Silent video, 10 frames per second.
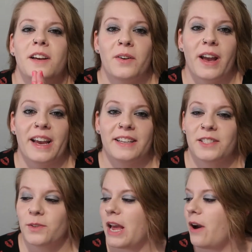Okay,
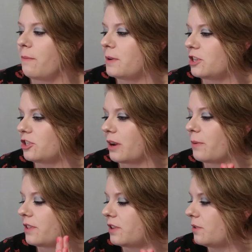so now I'm gonna share
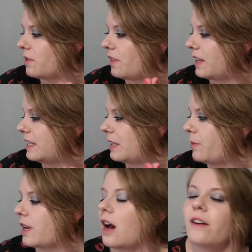with you the things that
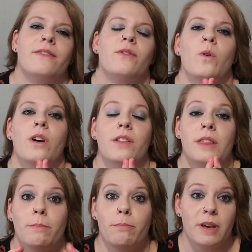we got for
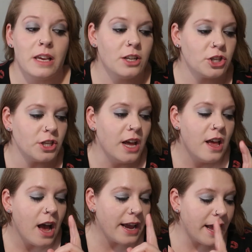the beach.
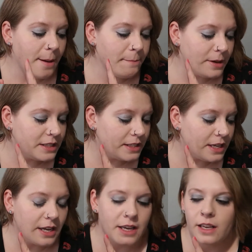I am
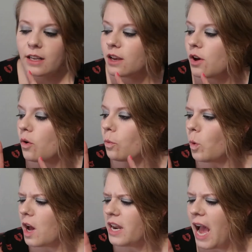missing
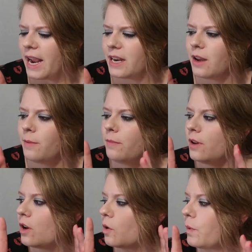one
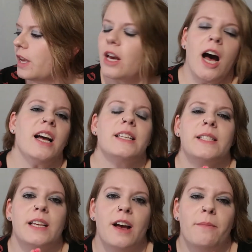item. We got
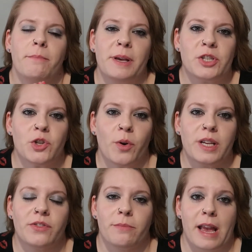some beach
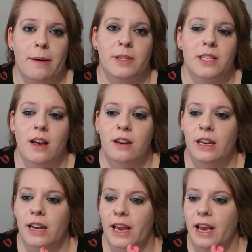toys from Amazon
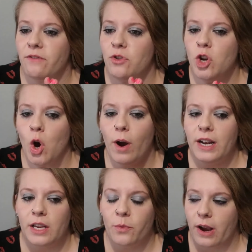and I have no
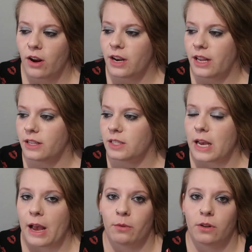idea where it is.
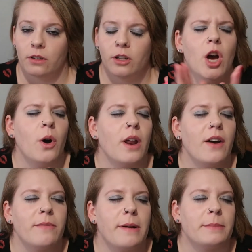No,
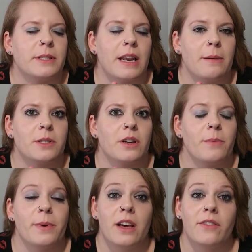not from Amazon, I'm
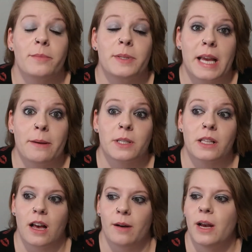sorry. We got it from Sam's
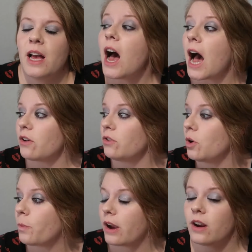Club. I don't
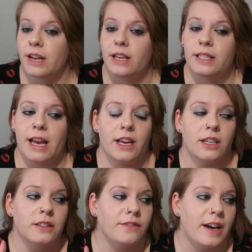know where it is. I
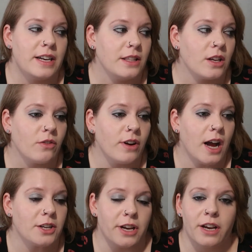couldn't find it in the
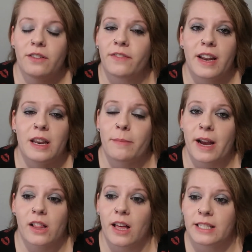garage. I couldn't find it in
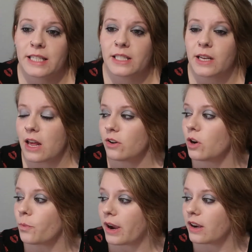my closet, so I don't
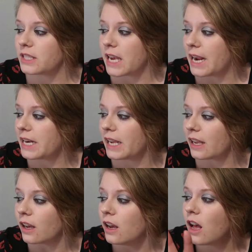know where it's hiding.